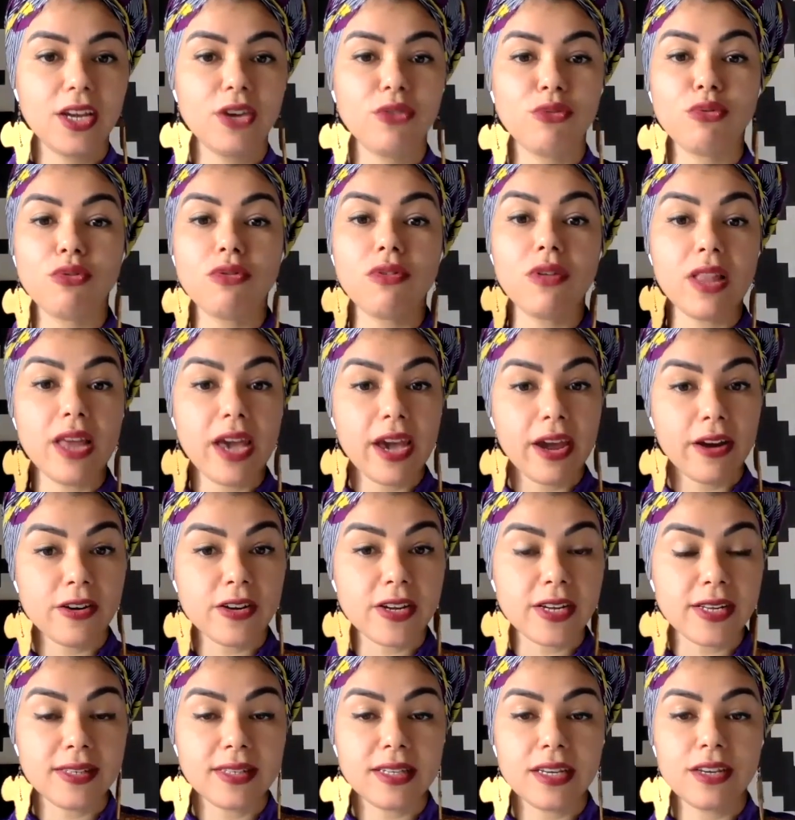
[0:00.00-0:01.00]
in rural
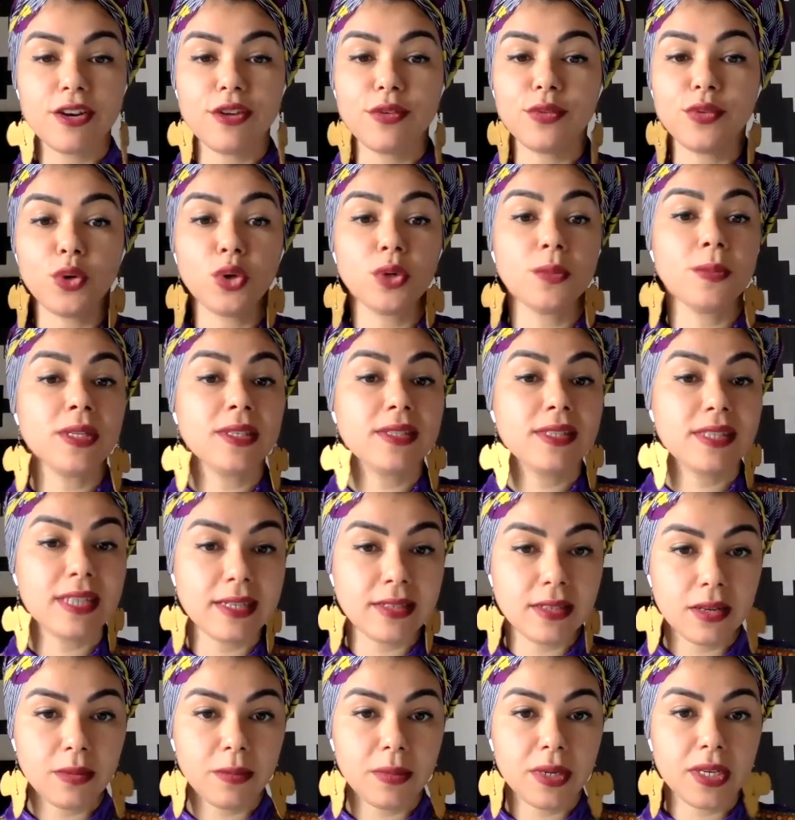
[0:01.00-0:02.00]
areas, in informal
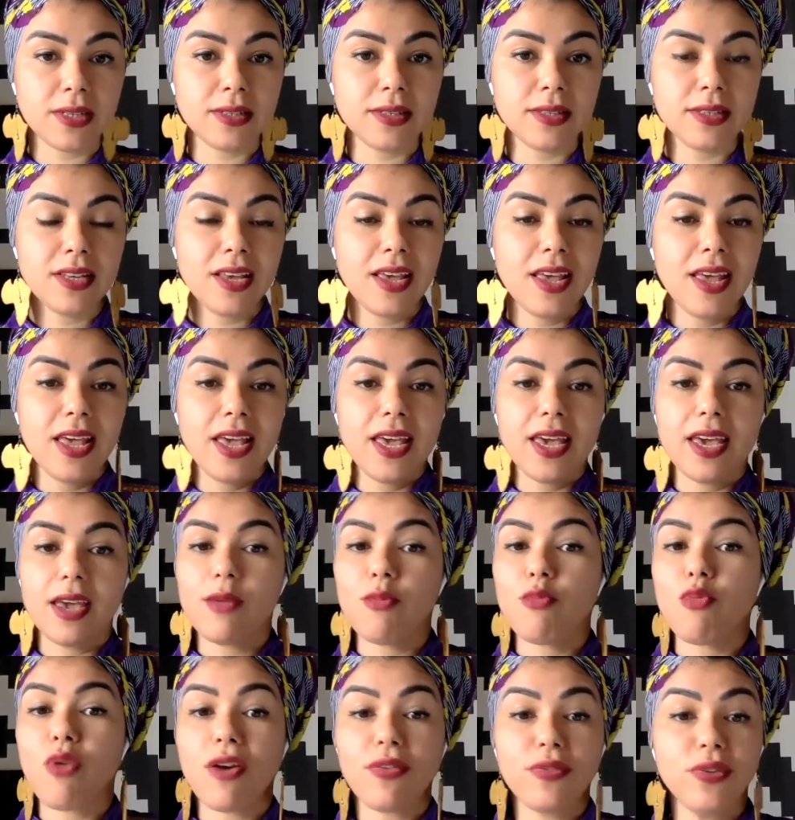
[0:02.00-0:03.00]
settlement,
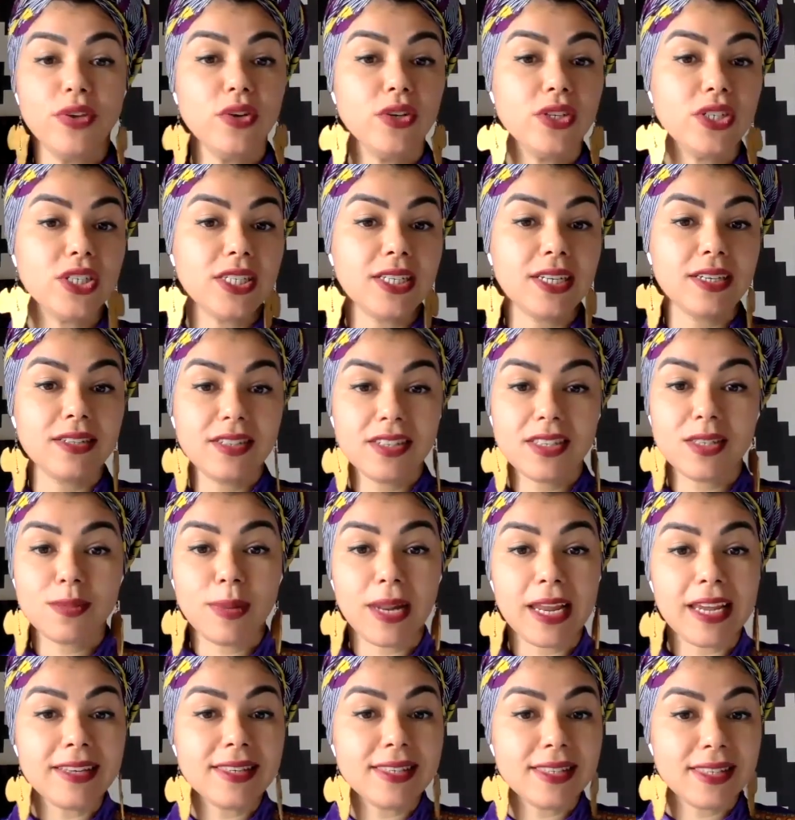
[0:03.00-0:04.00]
in refugee and
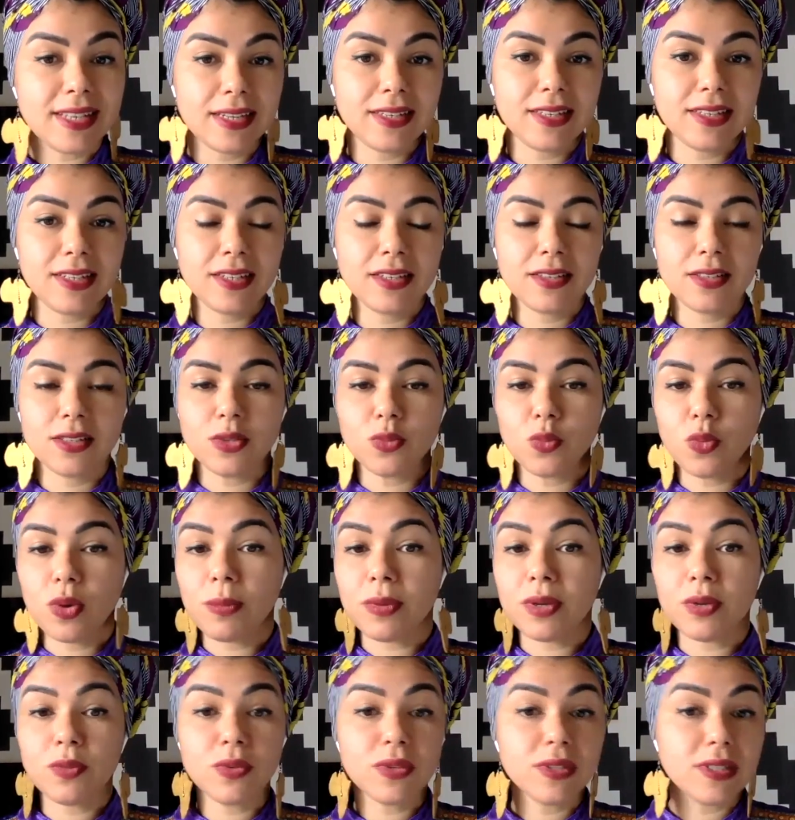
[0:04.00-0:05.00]
displaced settings,
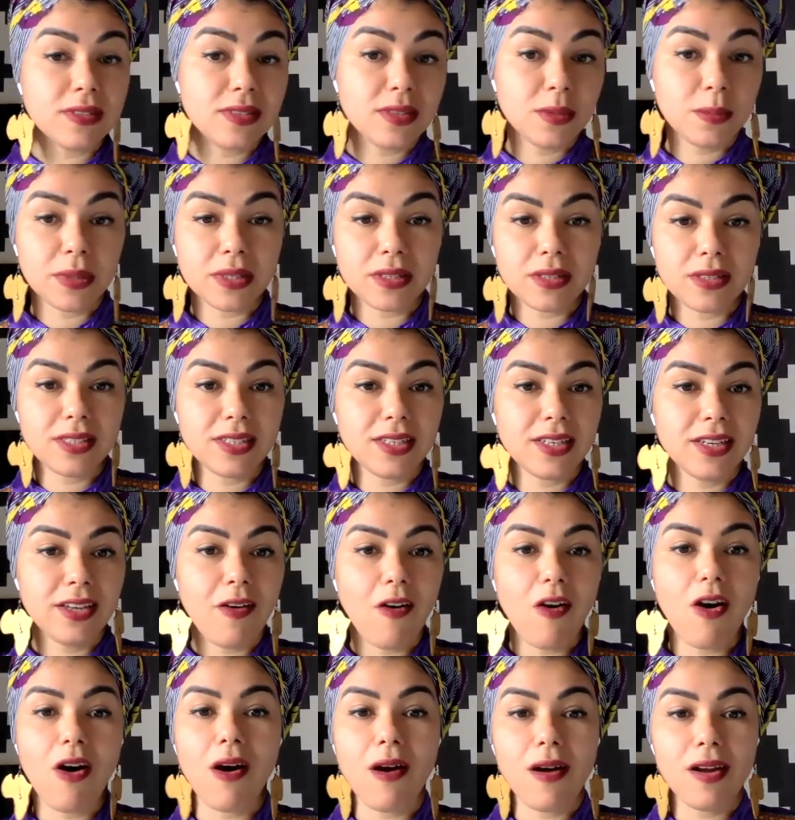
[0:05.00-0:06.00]
women with disability
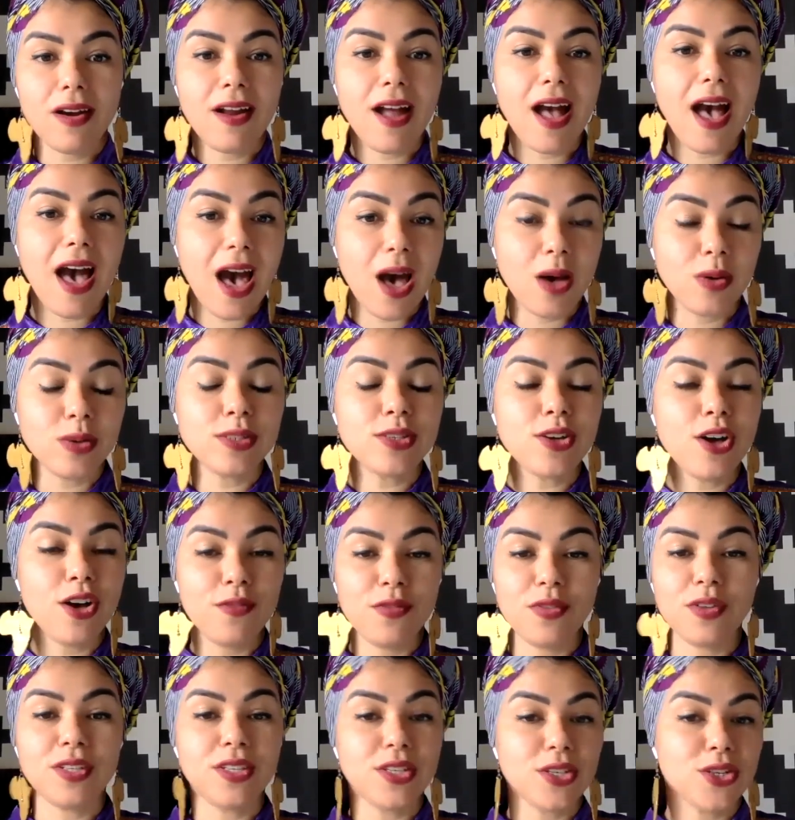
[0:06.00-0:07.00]
are out
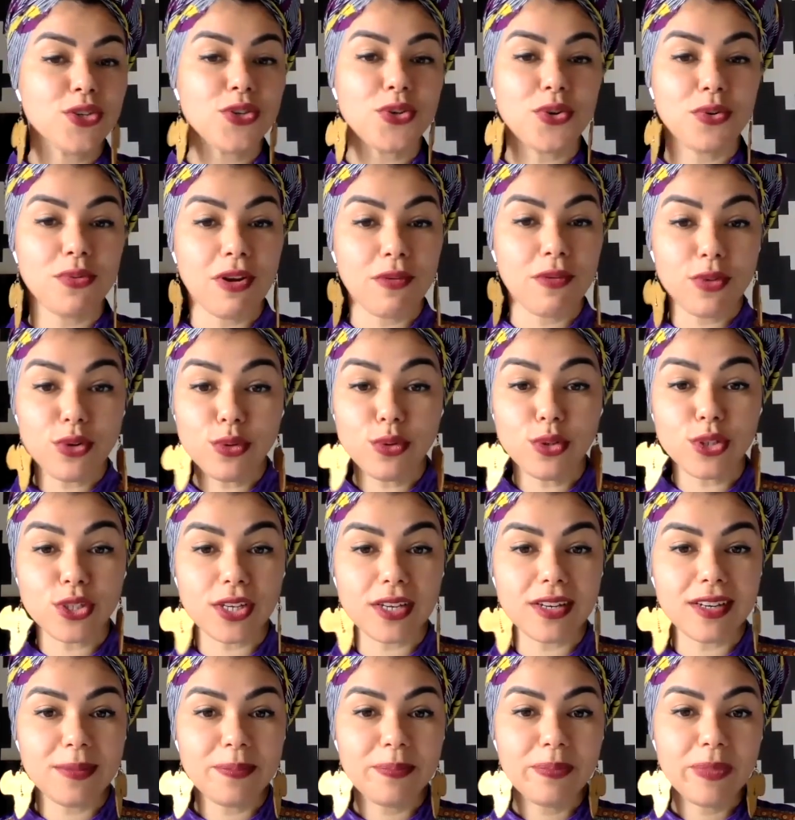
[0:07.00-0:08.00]
of the digital
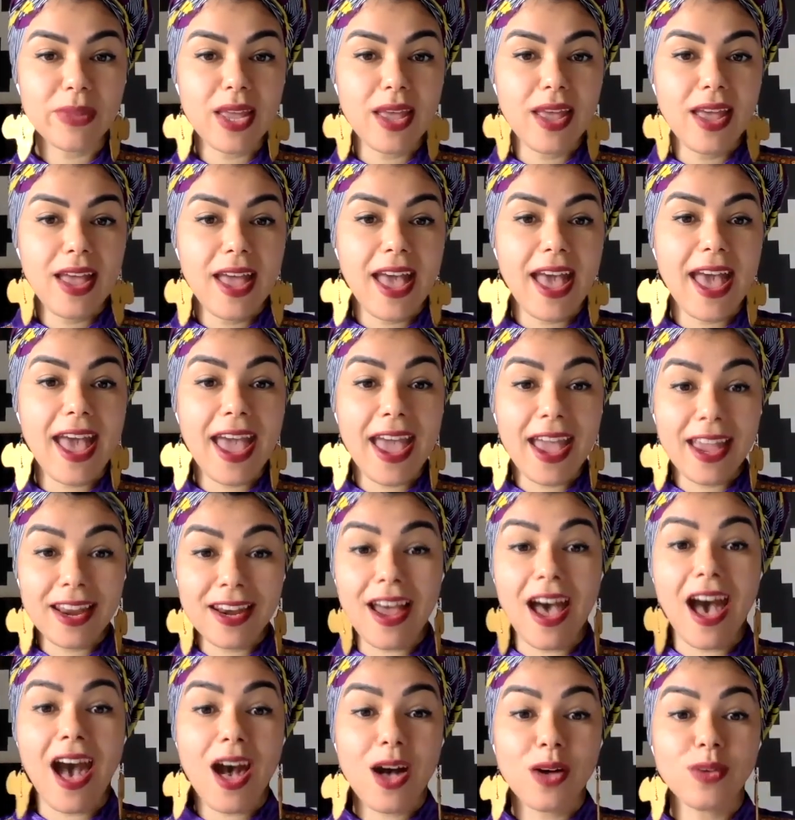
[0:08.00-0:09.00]
revolution
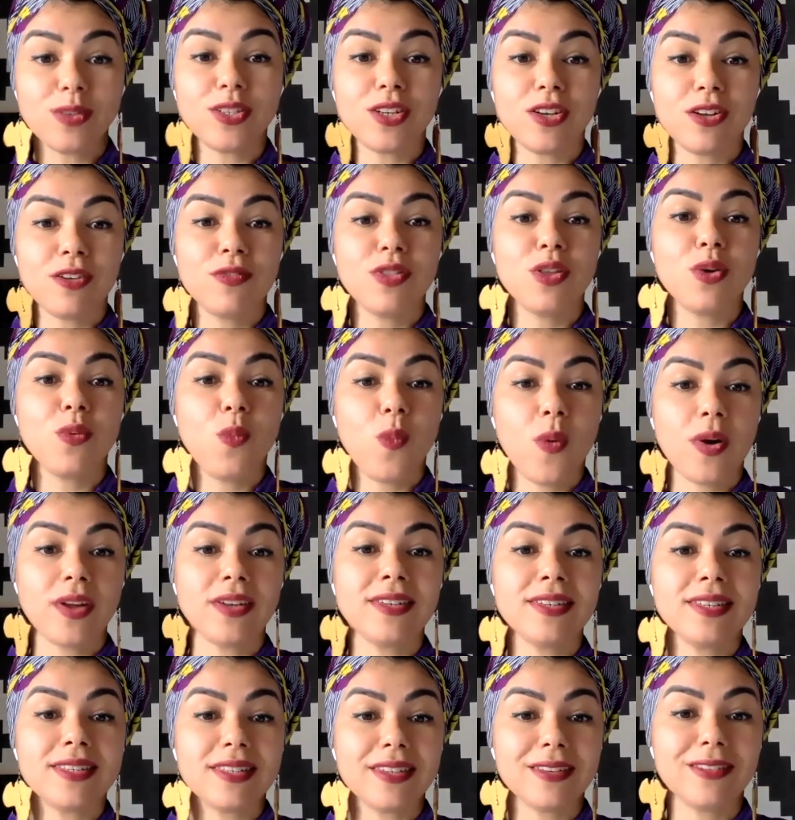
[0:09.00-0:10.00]
and out of the
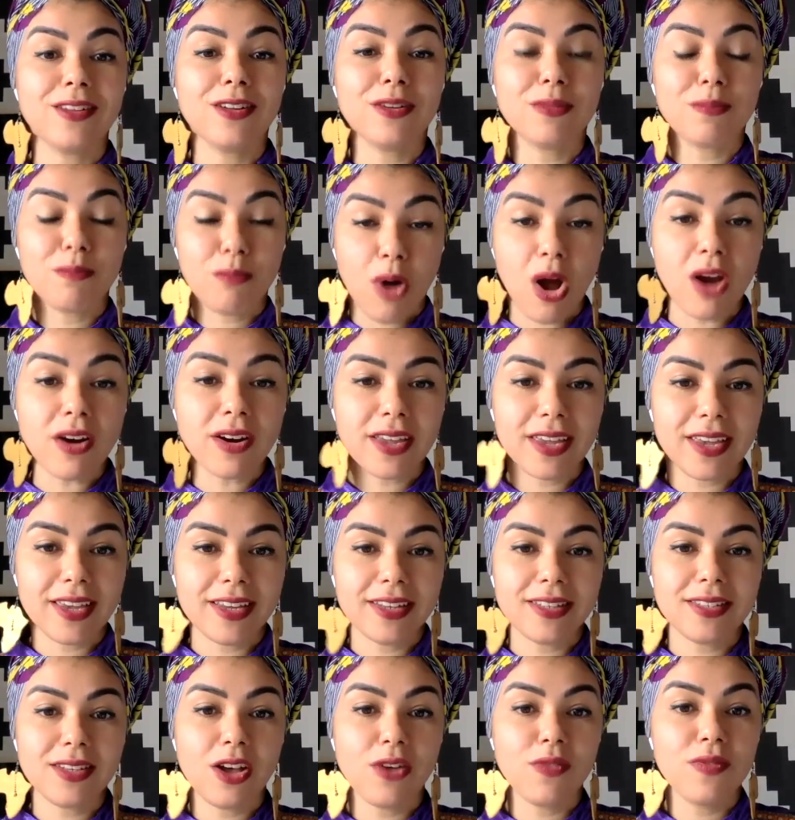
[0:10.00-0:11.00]
one single
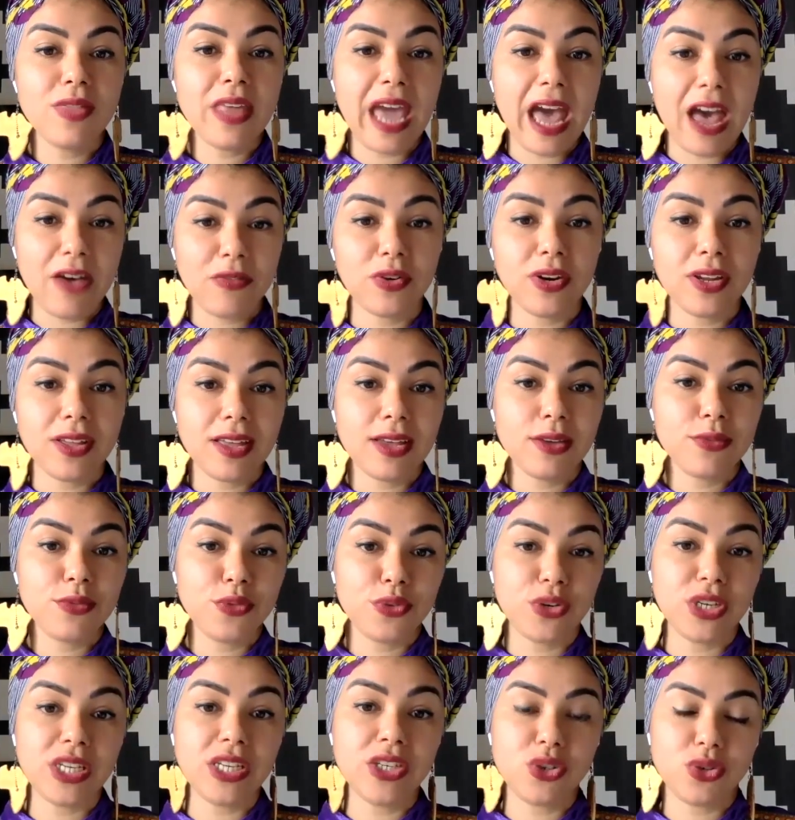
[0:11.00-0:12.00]
market of the Africa
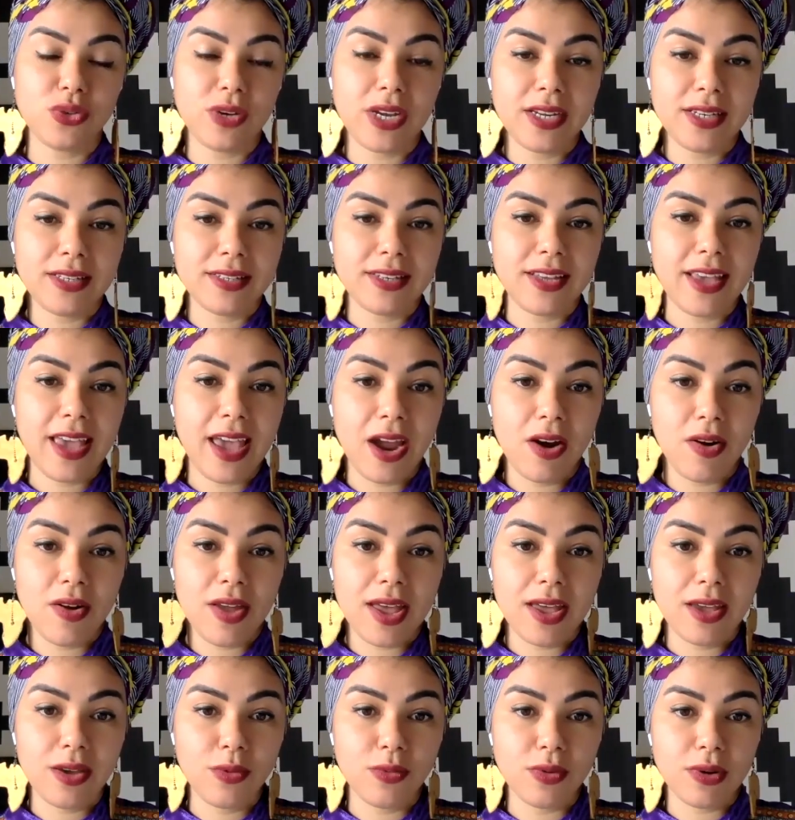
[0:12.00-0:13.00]
Free Trade
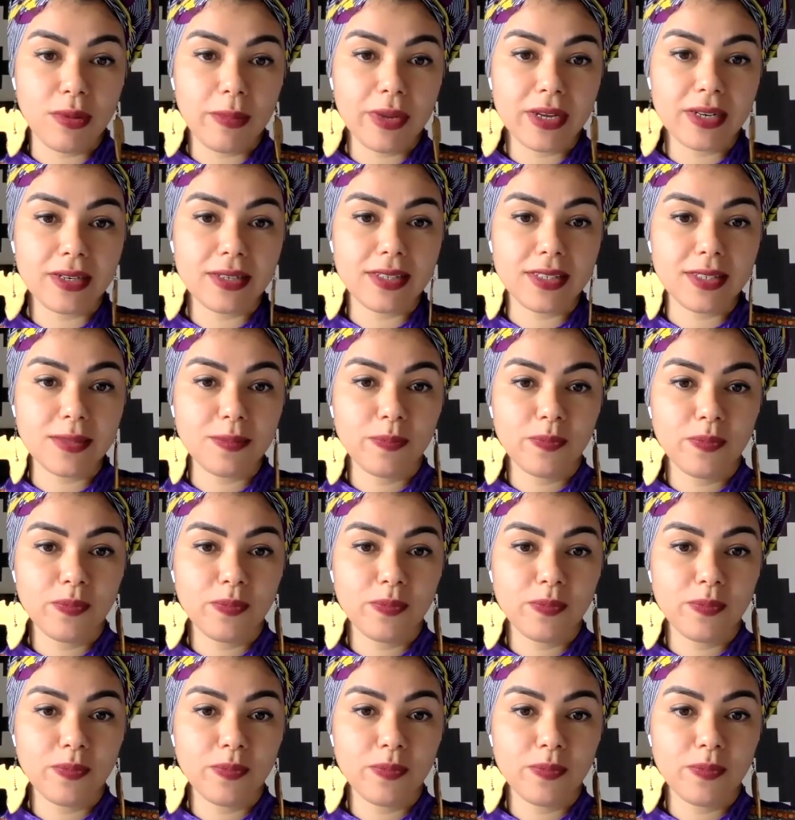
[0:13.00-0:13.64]
Area Agreement.